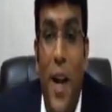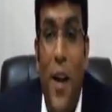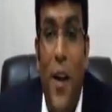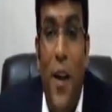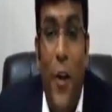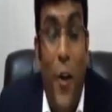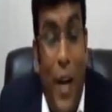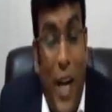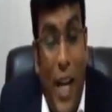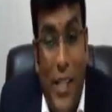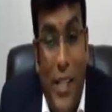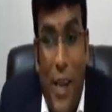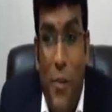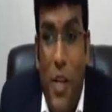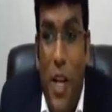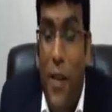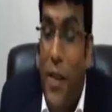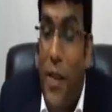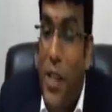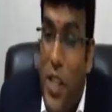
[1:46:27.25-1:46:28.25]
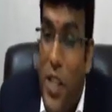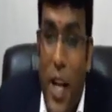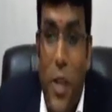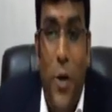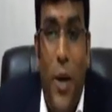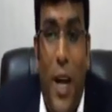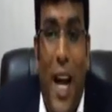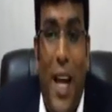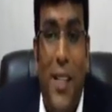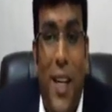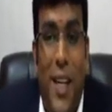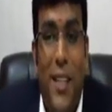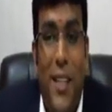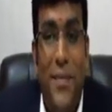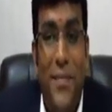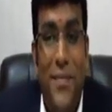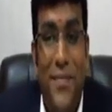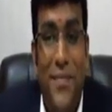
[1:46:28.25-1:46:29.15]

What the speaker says: Your assumption will change your answer.